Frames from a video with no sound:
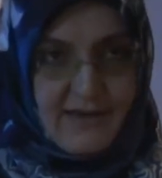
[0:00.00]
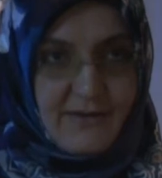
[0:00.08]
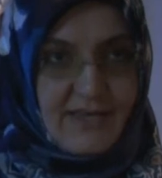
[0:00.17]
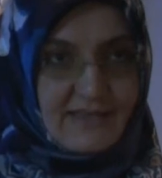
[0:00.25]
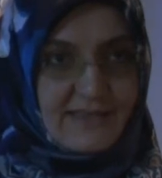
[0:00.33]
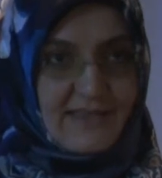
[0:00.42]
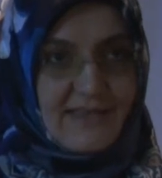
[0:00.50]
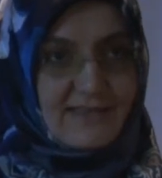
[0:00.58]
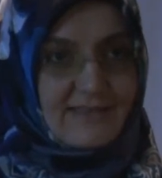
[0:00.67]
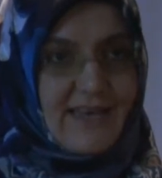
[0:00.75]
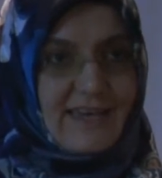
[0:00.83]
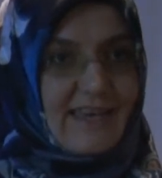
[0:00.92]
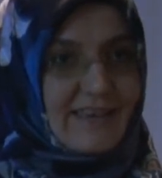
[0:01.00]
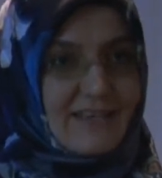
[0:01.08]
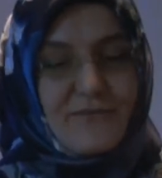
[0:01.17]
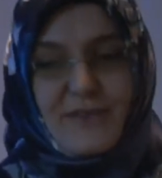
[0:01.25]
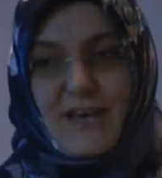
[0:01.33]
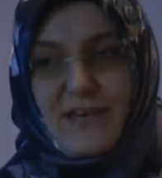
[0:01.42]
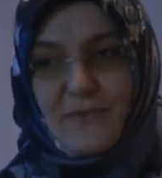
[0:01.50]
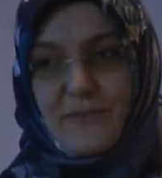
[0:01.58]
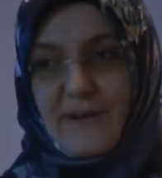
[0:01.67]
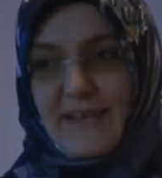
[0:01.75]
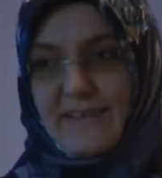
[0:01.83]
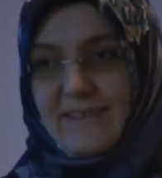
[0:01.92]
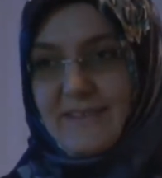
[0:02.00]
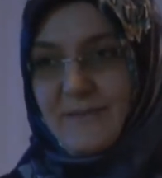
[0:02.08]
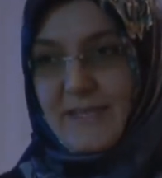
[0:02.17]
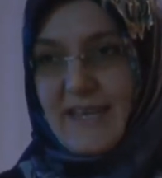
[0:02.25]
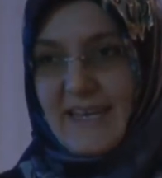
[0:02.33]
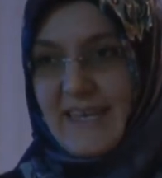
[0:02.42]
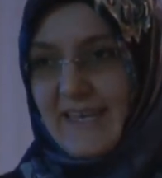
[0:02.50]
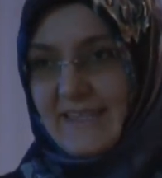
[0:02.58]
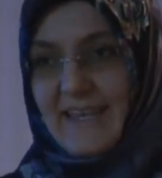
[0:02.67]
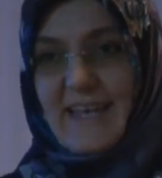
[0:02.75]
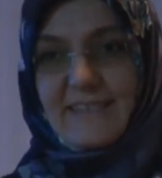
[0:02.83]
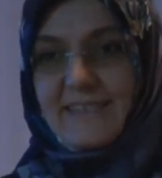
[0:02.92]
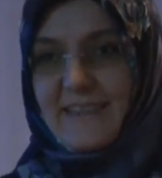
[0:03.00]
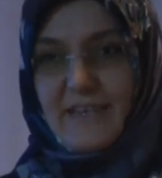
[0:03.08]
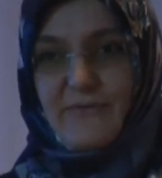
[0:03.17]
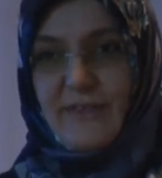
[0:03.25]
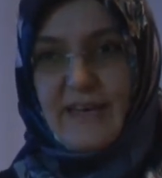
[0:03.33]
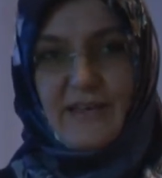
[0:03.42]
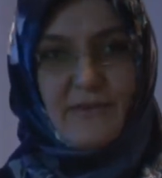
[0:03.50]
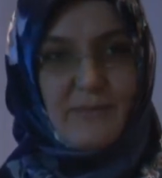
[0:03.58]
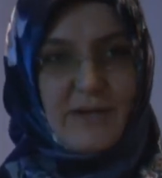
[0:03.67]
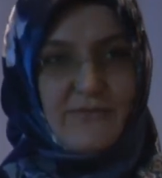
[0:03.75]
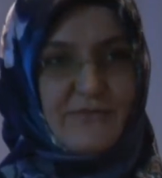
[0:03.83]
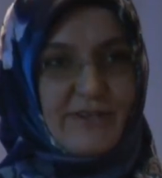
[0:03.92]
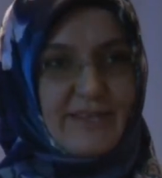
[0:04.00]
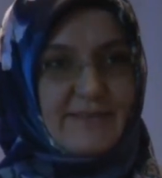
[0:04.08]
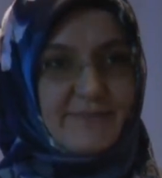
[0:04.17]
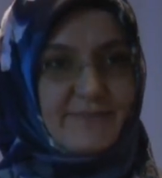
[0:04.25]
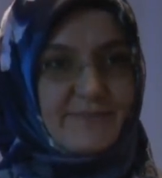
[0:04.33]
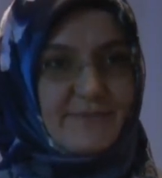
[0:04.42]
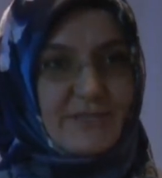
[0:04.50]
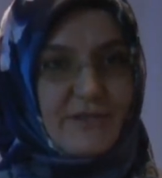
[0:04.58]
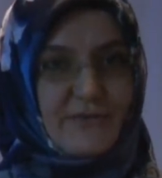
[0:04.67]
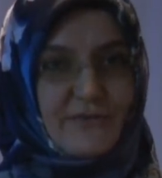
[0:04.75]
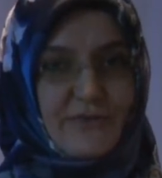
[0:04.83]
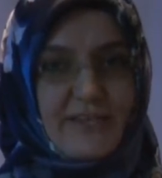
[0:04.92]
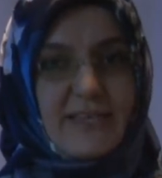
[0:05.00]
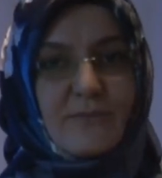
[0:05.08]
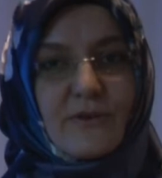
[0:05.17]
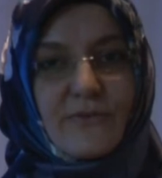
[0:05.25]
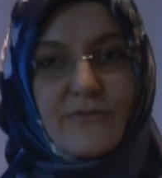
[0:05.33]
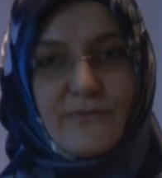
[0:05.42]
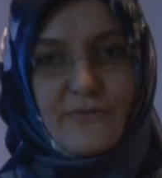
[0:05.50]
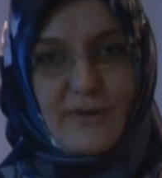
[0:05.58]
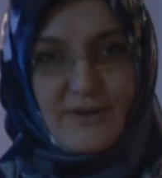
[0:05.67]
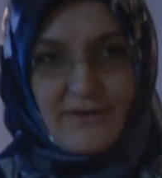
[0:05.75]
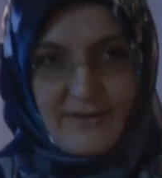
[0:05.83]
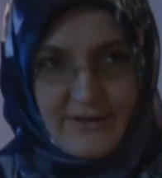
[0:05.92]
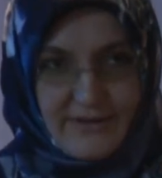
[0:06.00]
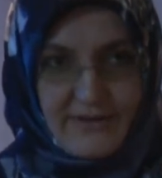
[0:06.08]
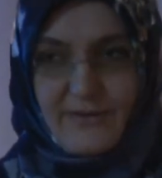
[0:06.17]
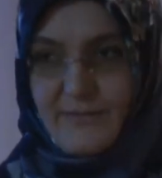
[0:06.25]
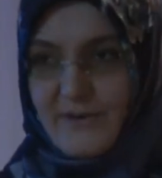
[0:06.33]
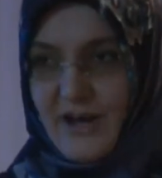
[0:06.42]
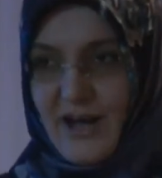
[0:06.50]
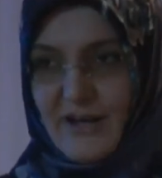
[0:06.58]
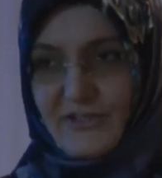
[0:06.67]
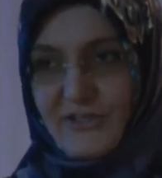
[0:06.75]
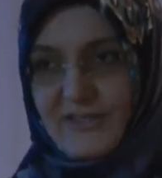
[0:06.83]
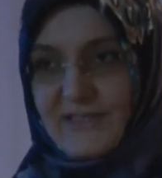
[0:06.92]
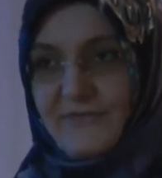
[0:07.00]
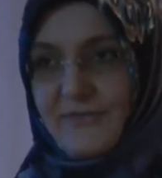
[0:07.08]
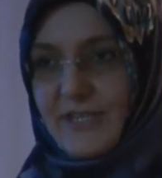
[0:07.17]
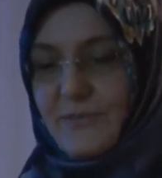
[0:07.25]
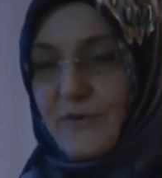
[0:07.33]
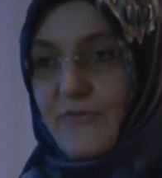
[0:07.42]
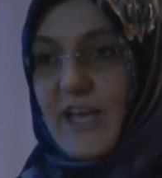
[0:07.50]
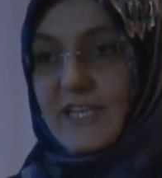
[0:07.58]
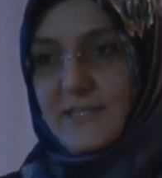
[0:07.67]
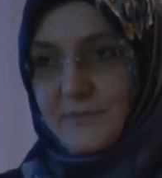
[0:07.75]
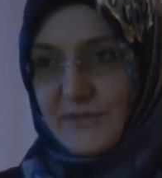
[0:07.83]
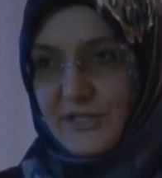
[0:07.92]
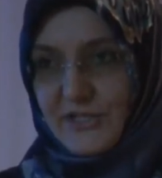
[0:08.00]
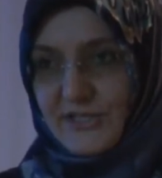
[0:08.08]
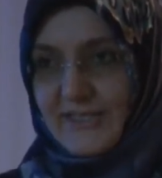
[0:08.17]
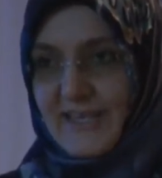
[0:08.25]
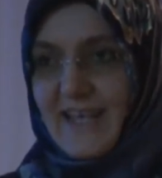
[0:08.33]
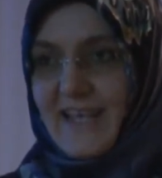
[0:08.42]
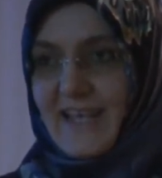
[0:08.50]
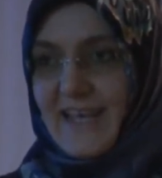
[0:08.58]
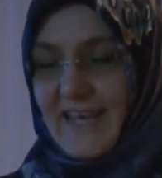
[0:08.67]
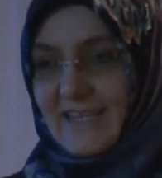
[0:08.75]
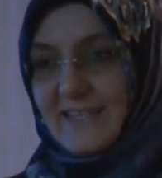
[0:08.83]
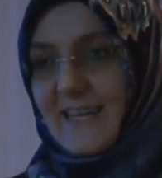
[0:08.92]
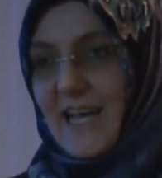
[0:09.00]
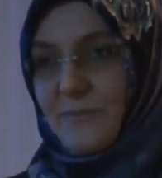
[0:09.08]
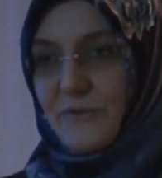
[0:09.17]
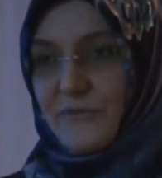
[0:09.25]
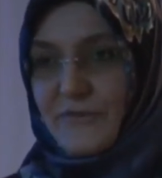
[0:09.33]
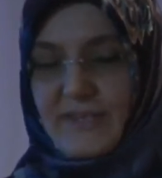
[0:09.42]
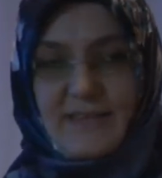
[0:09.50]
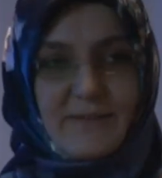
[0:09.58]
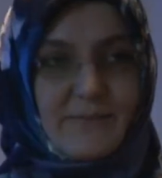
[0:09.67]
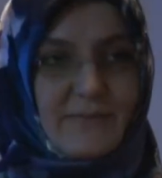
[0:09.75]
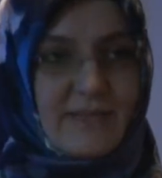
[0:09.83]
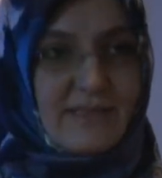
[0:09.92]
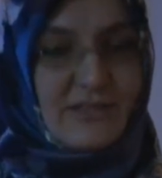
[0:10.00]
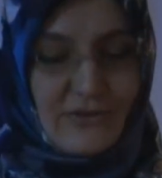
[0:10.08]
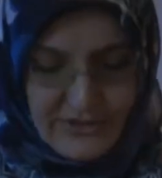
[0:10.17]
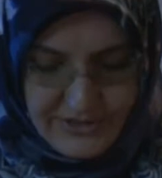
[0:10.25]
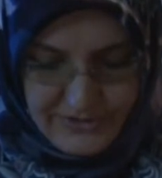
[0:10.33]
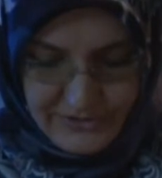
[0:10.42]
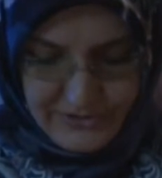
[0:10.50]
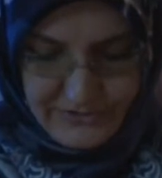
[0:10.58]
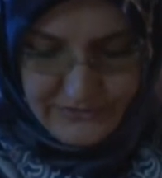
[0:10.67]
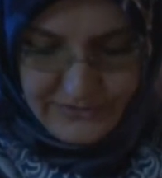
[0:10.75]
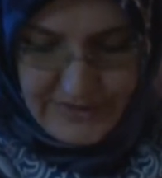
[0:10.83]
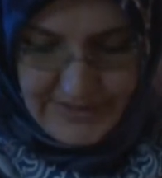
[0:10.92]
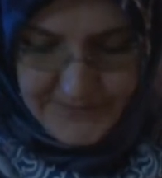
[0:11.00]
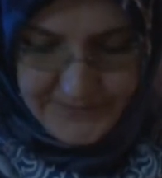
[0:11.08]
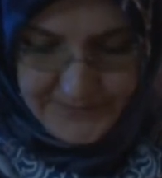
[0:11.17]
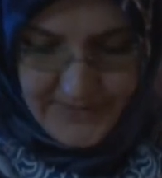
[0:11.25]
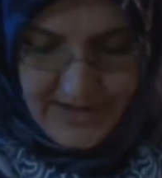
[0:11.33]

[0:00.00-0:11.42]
He says, I can live without bread, but I cannot live without my freedom. So freedom of conscience, freedom of expression, any type of freedom is so crucial for him.